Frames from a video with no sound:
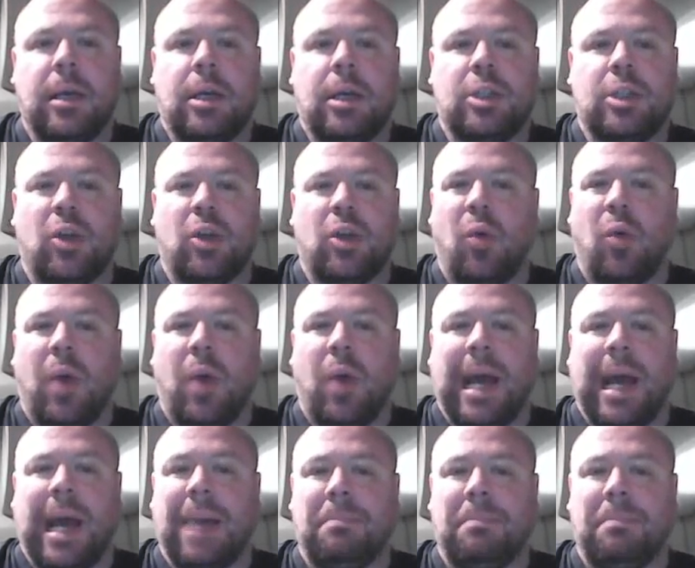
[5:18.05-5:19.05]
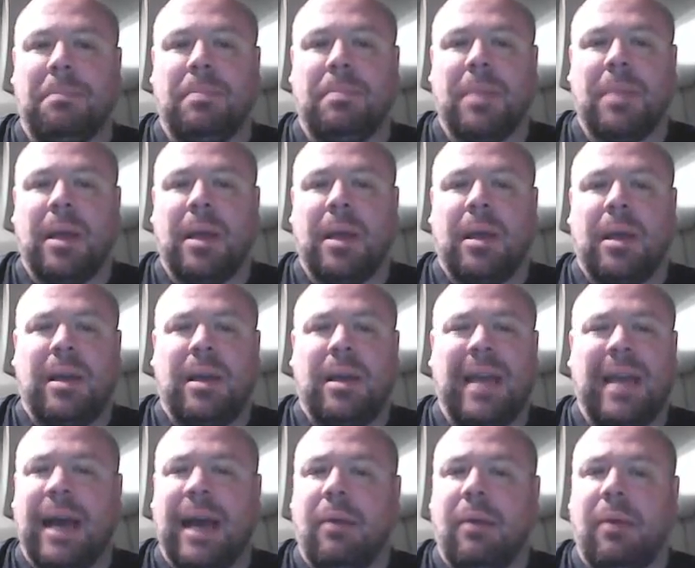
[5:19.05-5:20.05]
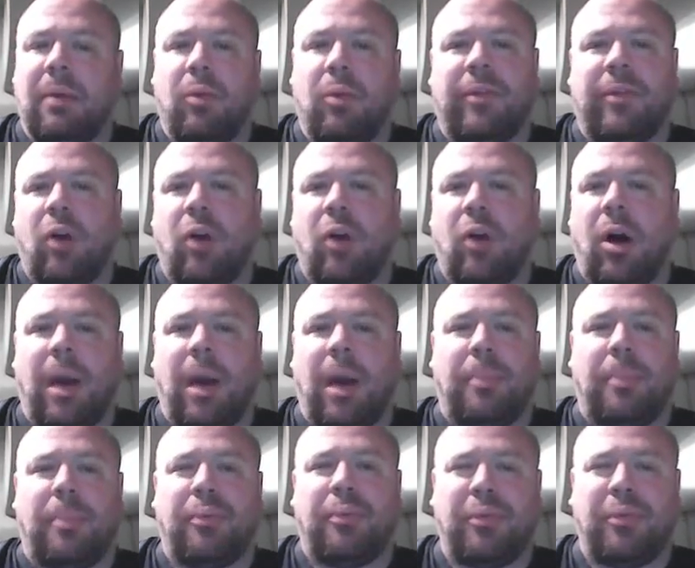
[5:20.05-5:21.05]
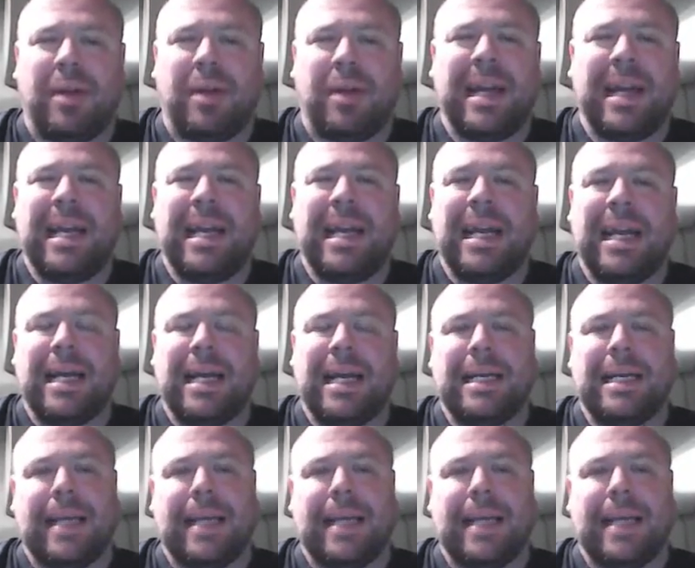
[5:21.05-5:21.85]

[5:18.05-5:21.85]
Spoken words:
So yeah, we've got a pretty